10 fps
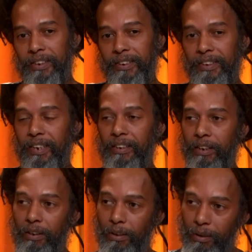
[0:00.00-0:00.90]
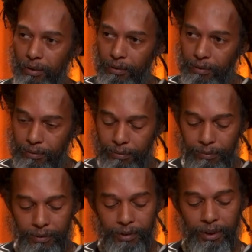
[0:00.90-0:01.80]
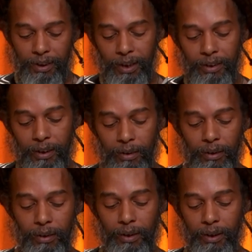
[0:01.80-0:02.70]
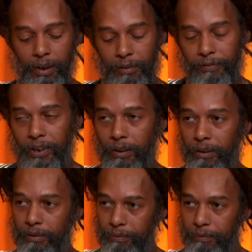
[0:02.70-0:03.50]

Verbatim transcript: is a technical a technical uh, field.